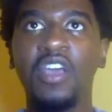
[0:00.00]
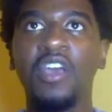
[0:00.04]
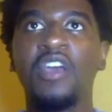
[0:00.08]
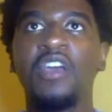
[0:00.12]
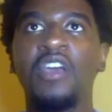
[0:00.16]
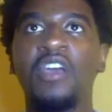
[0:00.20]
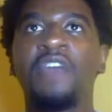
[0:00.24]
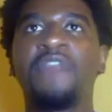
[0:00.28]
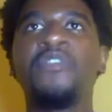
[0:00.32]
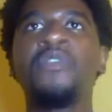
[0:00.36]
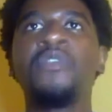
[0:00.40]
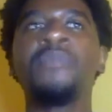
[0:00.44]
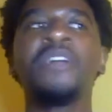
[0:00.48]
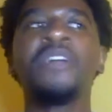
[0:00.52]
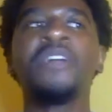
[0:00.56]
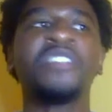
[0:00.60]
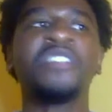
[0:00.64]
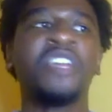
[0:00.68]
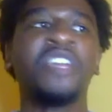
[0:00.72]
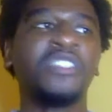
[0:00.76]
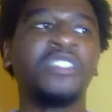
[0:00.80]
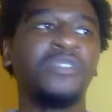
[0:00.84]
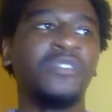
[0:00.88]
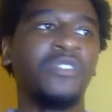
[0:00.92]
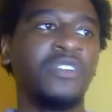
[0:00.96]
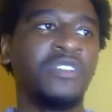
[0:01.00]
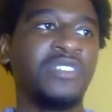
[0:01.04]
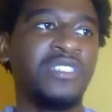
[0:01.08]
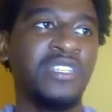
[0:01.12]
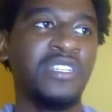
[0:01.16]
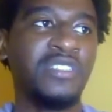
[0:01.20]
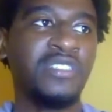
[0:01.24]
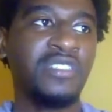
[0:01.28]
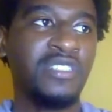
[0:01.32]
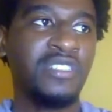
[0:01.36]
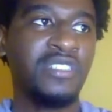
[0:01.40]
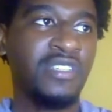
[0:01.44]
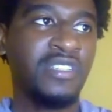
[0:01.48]
If you imagine extroverted
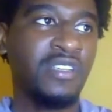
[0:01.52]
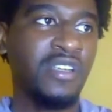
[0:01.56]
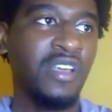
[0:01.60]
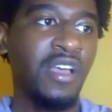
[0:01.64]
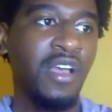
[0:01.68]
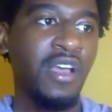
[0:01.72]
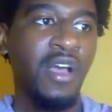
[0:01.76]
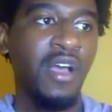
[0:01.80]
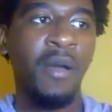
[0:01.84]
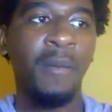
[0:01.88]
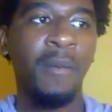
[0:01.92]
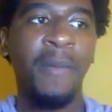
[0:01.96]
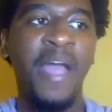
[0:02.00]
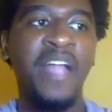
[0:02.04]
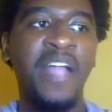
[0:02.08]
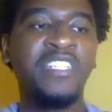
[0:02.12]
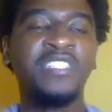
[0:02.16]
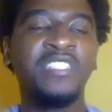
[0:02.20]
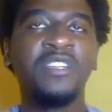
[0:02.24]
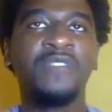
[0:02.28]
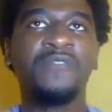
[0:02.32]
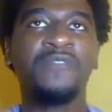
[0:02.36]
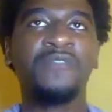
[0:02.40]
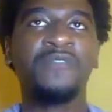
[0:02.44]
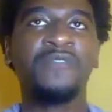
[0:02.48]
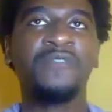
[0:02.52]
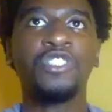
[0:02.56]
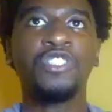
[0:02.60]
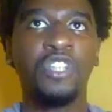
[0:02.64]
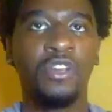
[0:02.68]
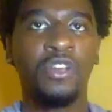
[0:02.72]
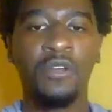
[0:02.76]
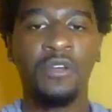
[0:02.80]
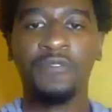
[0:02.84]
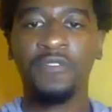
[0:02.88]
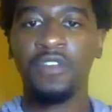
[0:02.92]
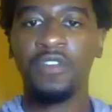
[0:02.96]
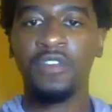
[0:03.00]
sensing, imagine if you shut
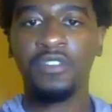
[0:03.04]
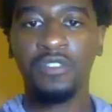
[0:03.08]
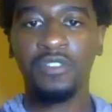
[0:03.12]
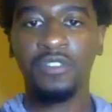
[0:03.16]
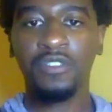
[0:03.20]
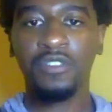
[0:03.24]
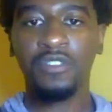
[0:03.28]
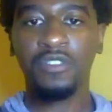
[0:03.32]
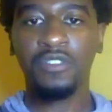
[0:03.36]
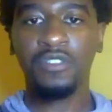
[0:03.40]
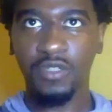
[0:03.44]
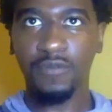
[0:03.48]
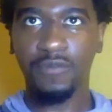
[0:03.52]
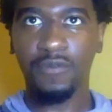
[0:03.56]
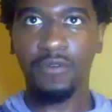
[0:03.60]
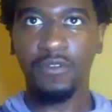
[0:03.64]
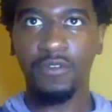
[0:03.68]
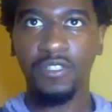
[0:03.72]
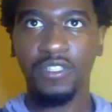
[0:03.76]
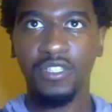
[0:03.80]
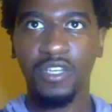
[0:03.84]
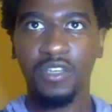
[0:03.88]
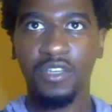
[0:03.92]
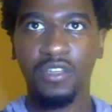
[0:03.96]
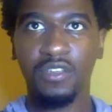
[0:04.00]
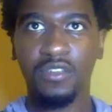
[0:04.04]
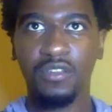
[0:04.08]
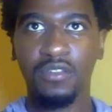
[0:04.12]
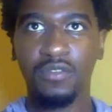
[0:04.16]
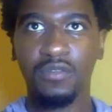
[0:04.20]
off your intuition for a second